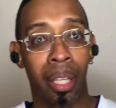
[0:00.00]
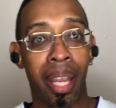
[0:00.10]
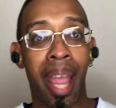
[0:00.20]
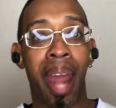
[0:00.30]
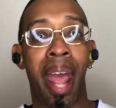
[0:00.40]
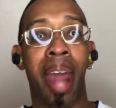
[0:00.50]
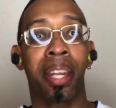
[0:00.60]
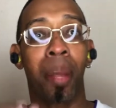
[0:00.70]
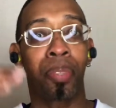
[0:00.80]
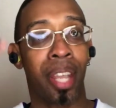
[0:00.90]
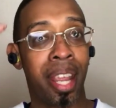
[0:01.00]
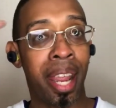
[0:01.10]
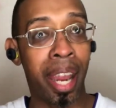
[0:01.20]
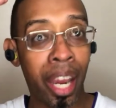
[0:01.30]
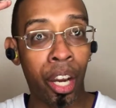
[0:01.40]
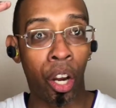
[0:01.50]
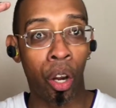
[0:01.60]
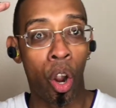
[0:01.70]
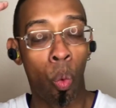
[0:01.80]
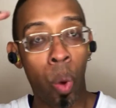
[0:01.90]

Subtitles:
He had it up to here